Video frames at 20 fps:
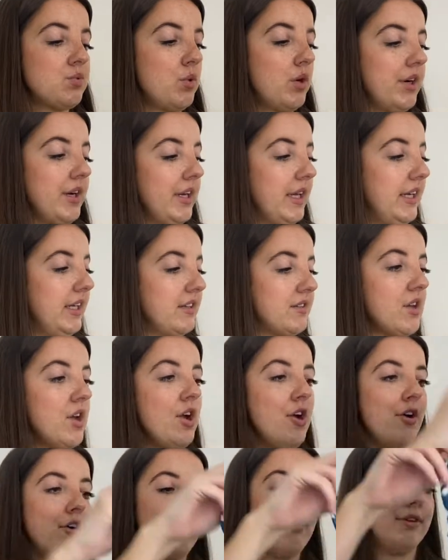one is
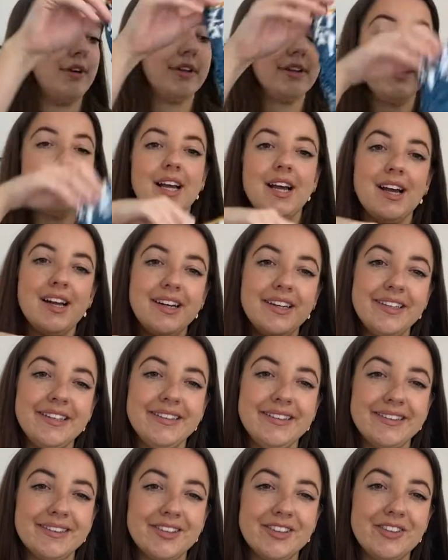really nice
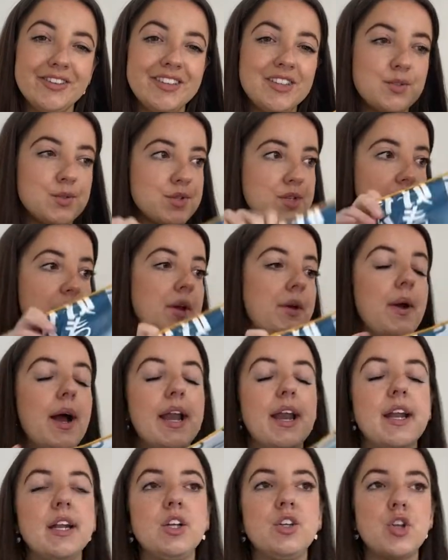oh, this was so cute. And
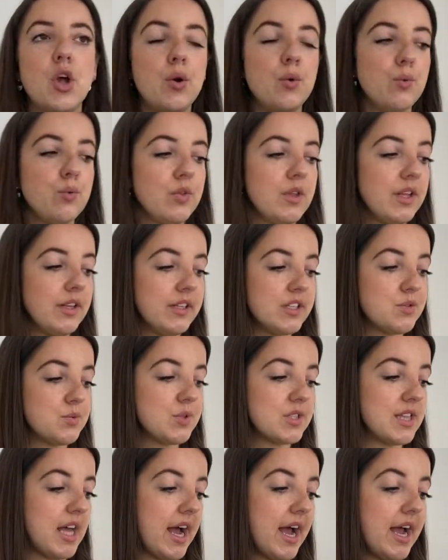I don't think this was
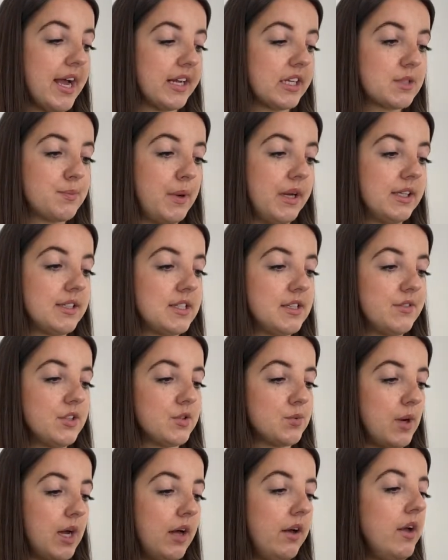that expensive as
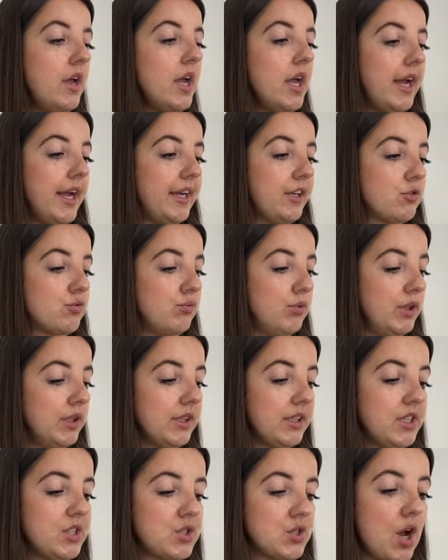well. It's
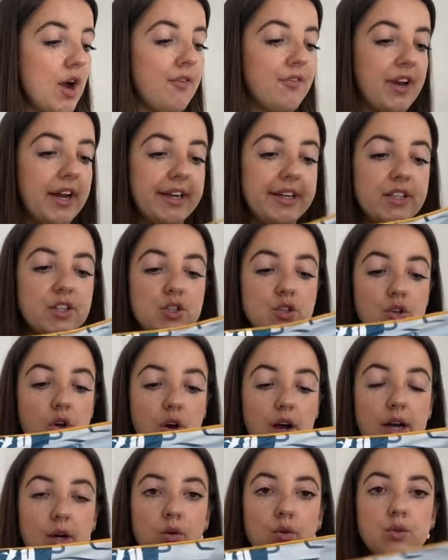really soft and it's
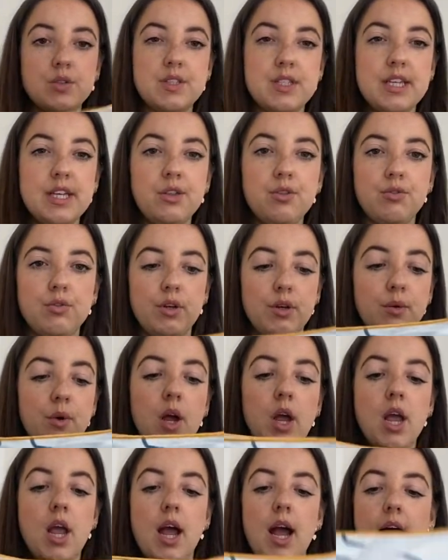not at all see-through.
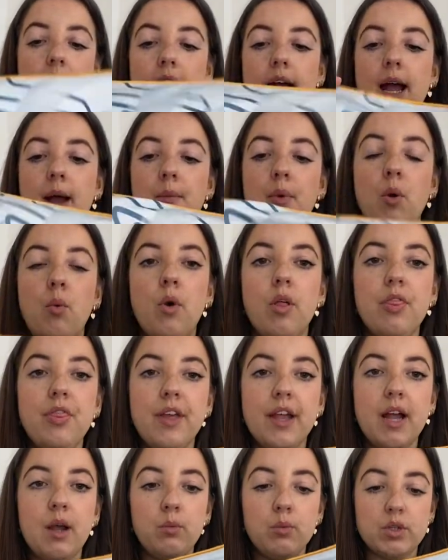Um, one
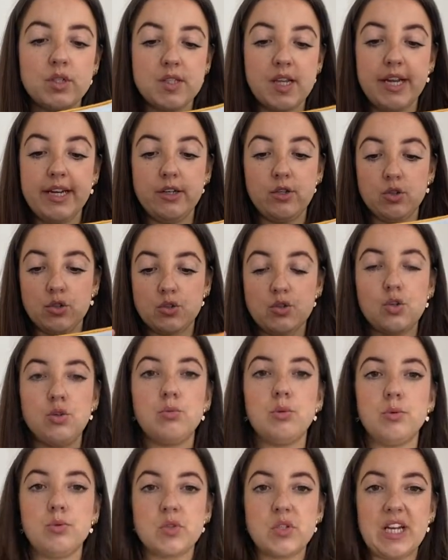thing I would say, it does come
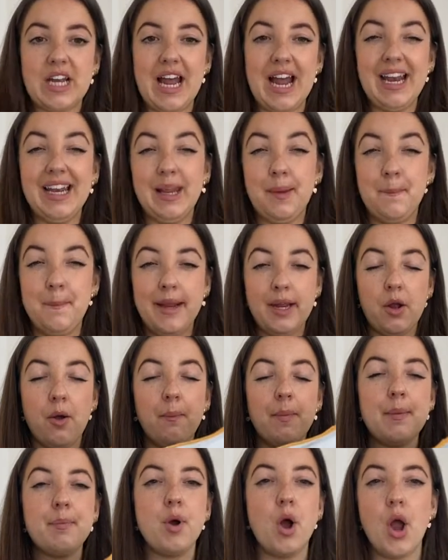up slightly big on
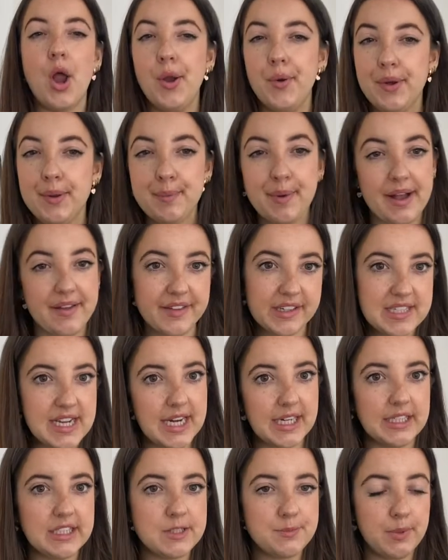me, but only by the
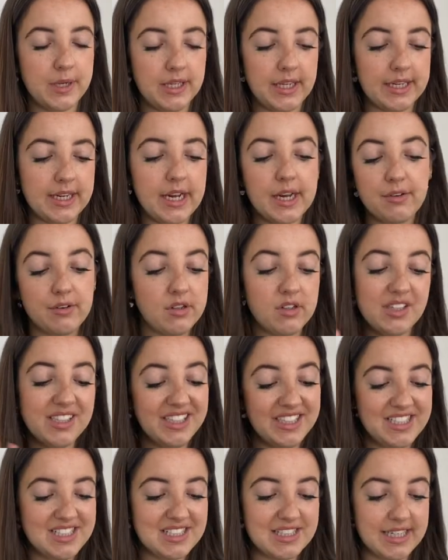tiniest bit, like I can
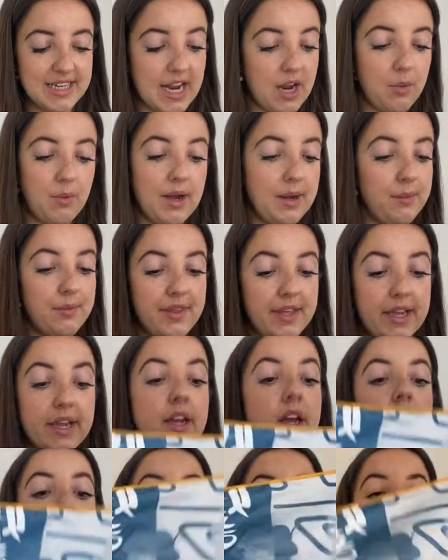easily get away with it.
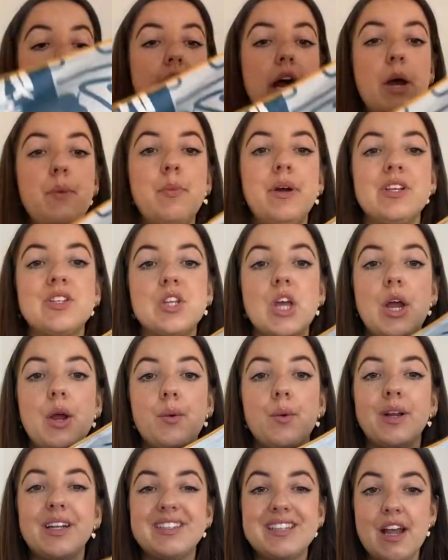Um,
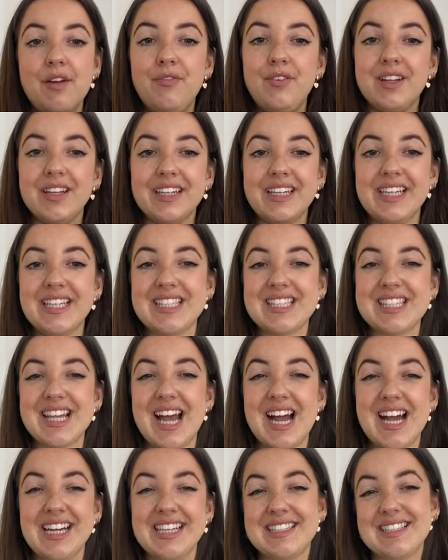so definitely
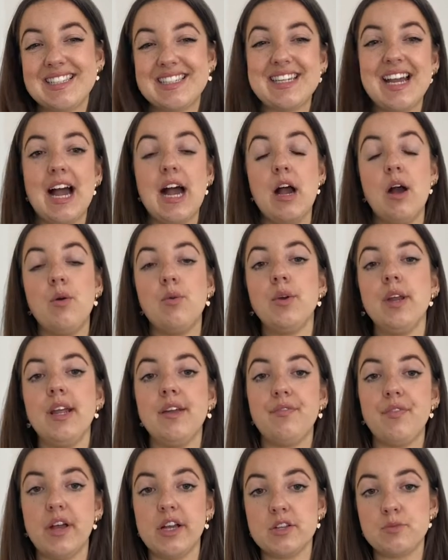size down if
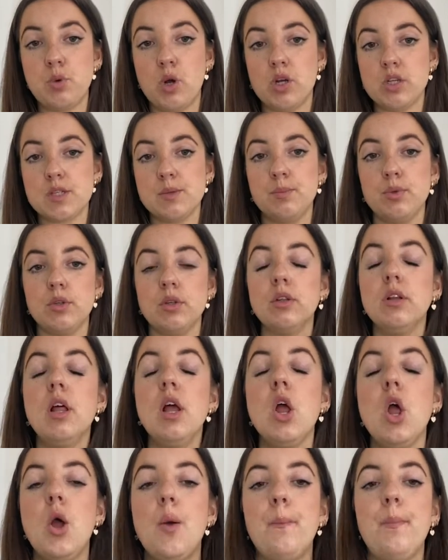that's possible.
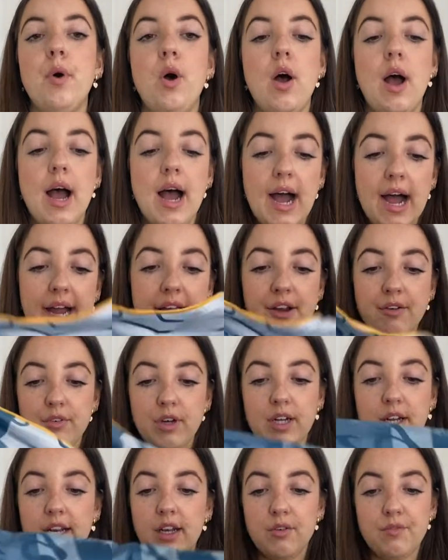But I
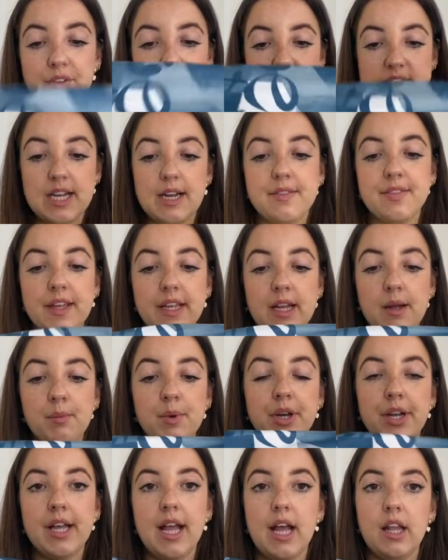really love this and I think I'm going
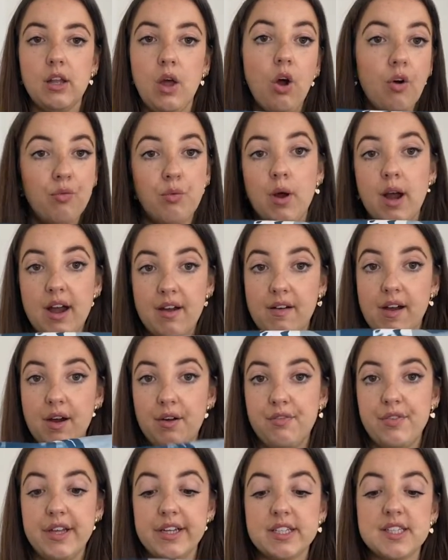to get a lot of wear out of
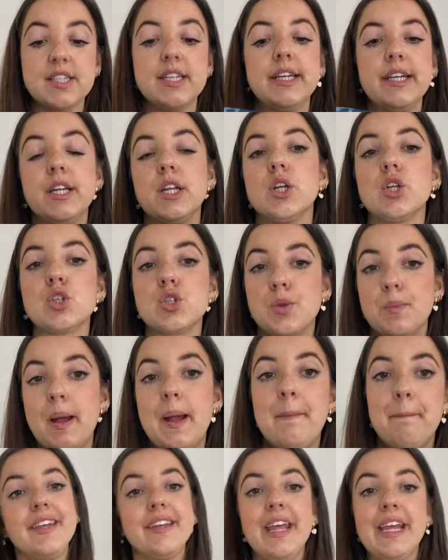this in summer.
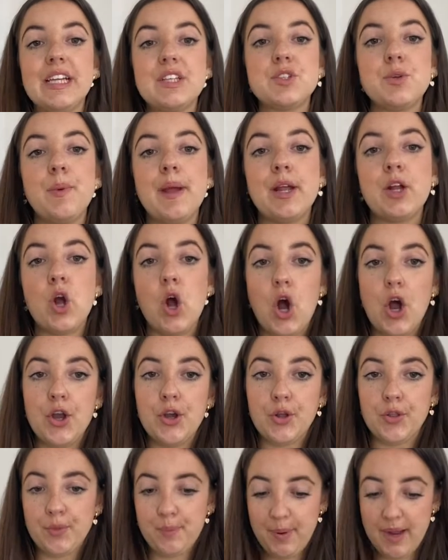Next up, I got
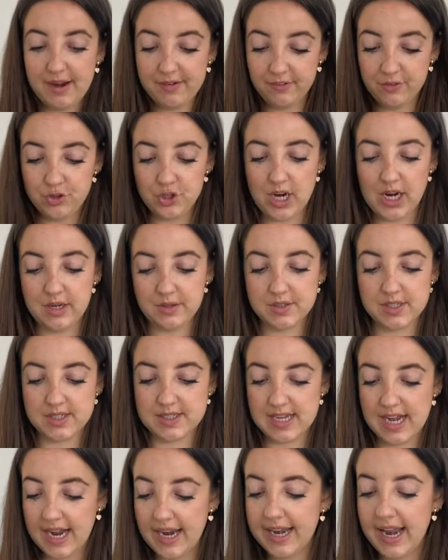another pair of trousers
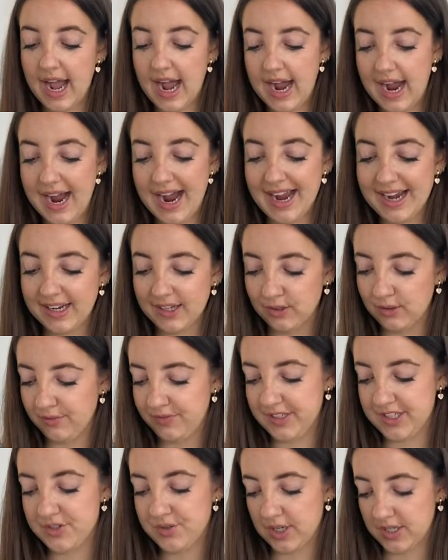and I love
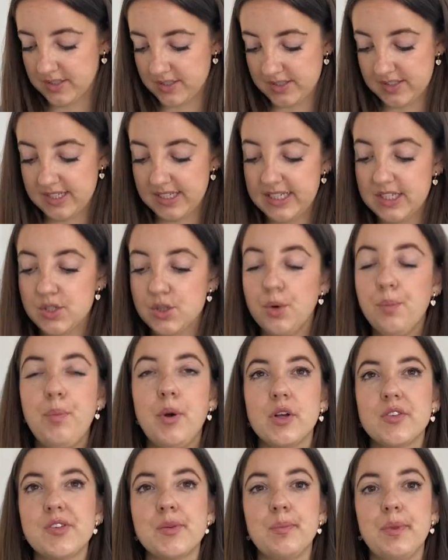these trousers. These could
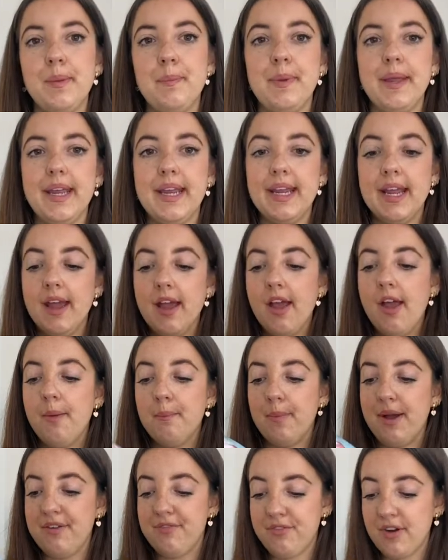possibly be
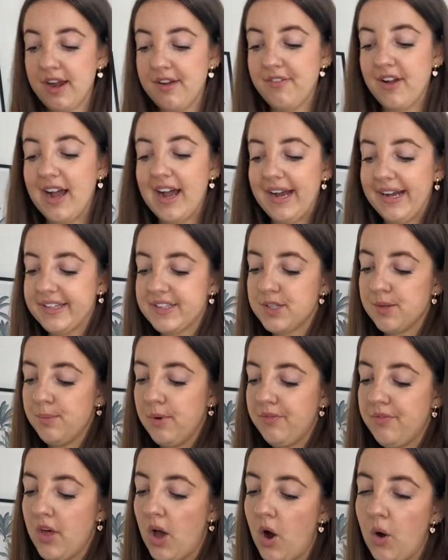my favourite item
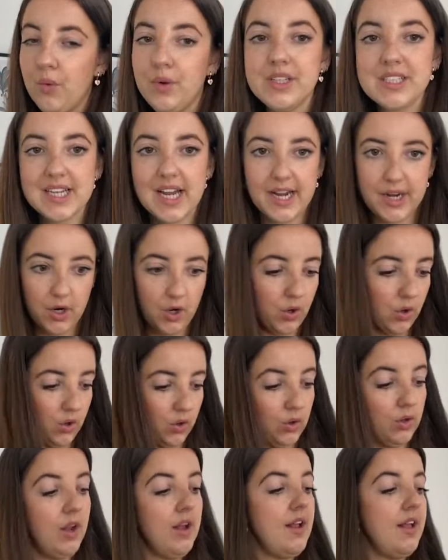of the whole entire
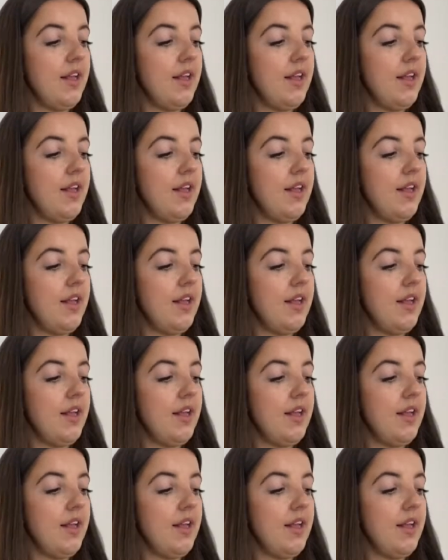haul.